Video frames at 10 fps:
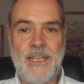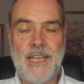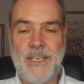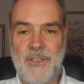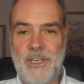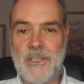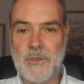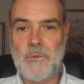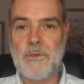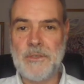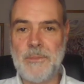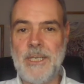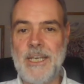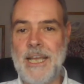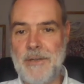they just want to be
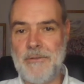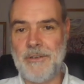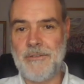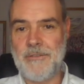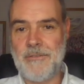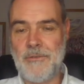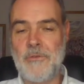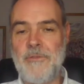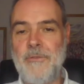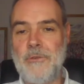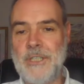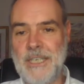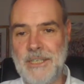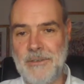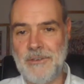an eight year old or a mm.
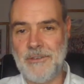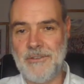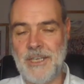14 year old.